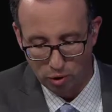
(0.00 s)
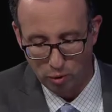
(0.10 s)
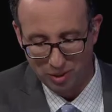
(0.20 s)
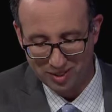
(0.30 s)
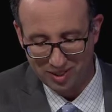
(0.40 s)

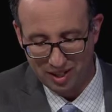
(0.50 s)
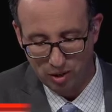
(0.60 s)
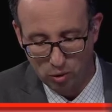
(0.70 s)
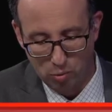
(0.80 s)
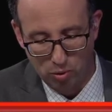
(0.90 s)
U.S.
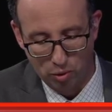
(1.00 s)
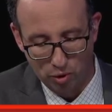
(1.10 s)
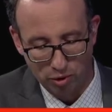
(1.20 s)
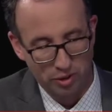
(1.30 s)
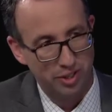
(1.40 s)
led global
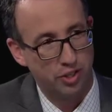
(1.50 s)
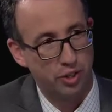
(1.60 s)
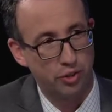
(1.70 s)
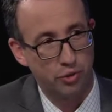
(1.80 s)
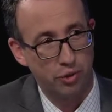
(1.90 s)
order
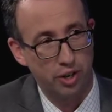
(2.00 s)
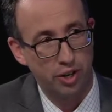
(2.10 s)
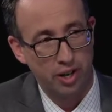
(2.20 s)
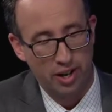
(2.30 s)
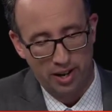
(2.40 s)
is history.
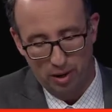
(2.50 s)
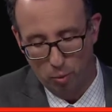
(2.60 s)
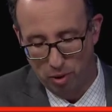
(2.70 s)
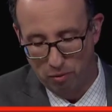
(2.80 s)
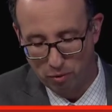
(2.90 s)

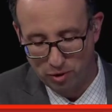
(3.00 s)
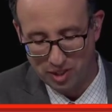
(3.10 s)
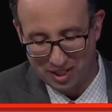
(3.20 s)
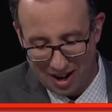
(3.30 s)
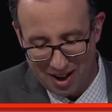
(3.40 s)
In one of your
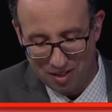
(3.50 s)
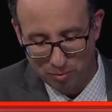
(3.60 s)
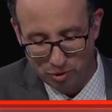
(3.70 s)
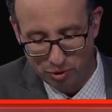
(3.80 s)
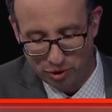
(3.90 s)
recent
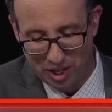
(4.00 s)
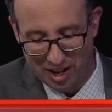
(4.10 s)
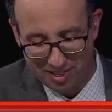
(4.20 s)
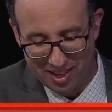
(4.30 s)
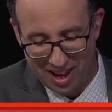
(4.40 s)
columns, you
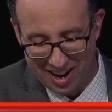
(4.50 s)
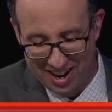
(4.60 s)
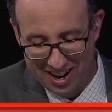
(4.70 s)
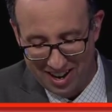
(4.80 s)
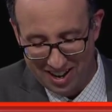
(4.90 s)
said that
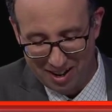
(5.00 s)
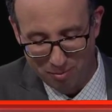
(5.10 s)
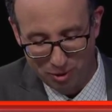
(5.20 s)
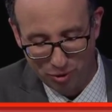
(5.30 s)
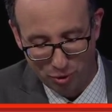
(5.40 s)
uh,
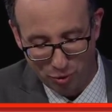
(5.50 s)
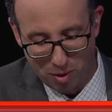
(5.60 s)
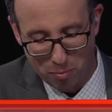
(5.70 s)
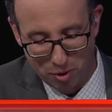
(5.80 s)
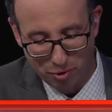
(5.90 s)
Mr.
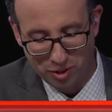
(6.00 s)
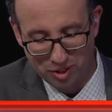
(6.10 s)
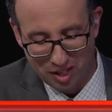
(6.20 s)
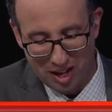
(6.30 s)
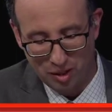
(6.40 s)
Trump knows
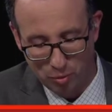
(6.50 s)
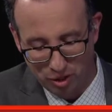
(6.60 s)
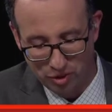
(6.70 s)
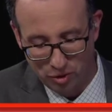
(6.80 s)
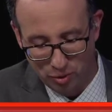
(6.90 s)
exactly
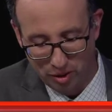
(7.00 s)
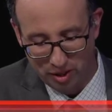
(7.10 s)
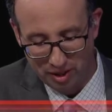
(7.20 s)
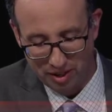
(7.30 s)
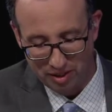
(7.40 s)
what he's
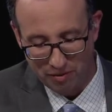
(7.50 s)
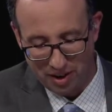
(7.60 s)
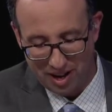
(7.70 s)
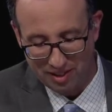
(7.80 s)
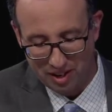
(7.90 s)
doing. The
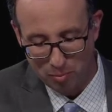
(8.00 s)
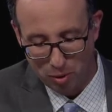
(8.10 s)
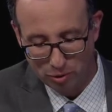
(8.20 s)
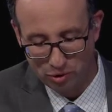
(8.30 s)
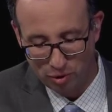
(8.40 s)
fact that he
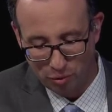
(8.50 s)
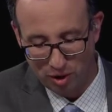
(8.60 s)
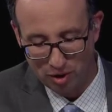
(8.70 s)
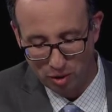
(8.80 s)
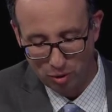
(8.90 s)
poses a
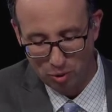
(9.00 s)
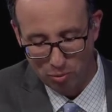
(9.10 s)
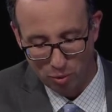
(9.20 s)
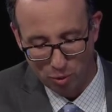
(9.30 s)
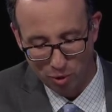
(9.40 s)
threat to the
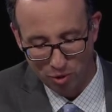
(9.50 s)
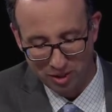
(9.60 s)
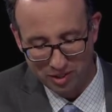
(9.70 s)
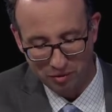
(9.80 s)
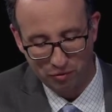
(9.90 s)
global order
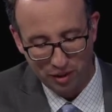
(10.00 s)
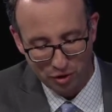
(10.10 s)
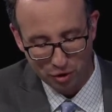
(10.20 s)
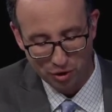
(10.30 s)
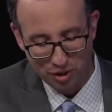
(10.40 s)
is a
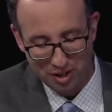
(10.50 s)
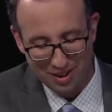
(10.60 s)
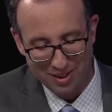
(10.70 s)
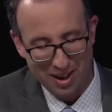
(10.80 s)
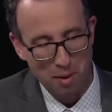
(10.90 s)
feature
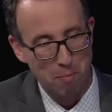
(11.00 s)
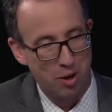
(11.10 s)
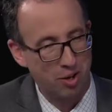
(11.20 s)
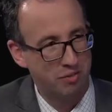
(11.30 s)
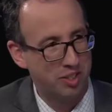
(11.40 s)
not a
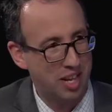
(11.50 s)
bug of his